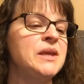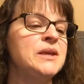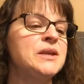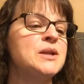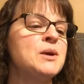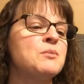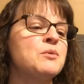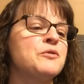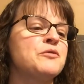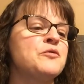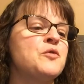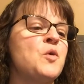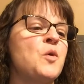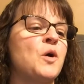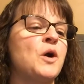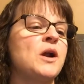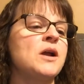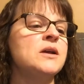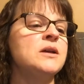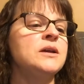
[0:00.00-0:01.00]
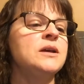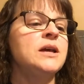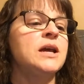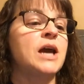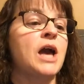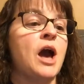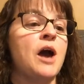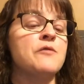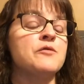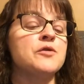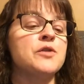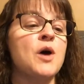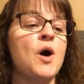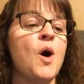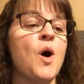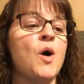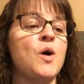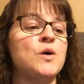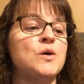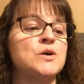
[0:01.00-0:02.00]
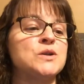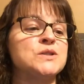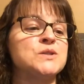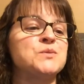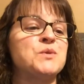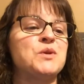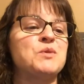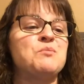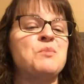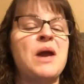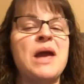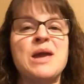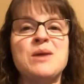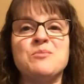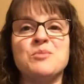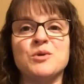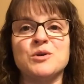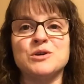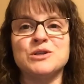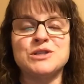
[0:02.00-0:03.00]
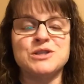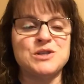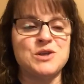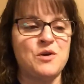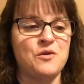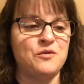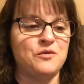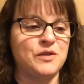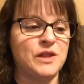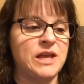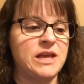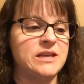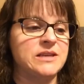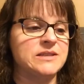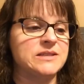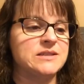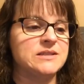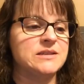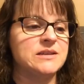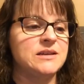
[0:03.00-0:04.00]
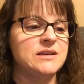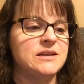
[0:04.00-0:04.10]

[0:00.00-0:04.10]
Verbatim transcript: Number four, cover the halls with paper snowflakes.